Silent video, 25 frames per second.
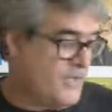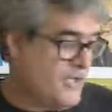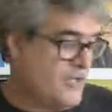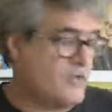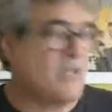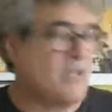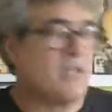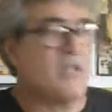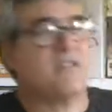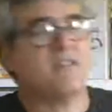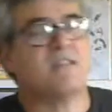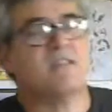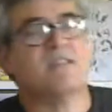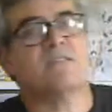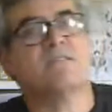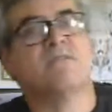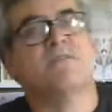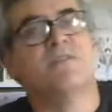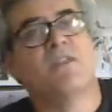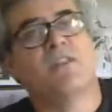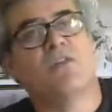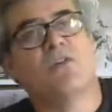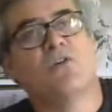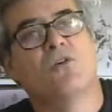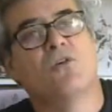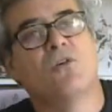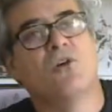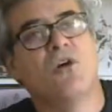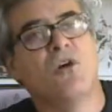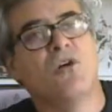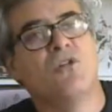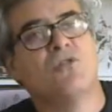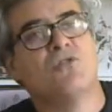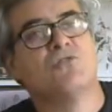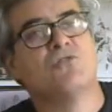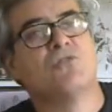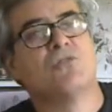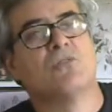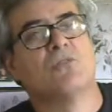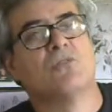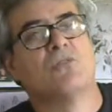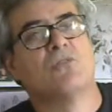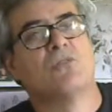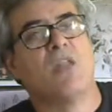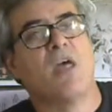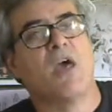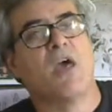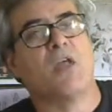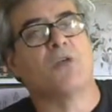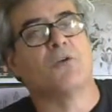that you like this video. See you
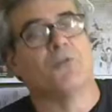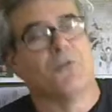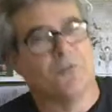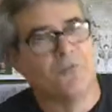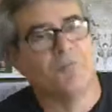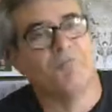later.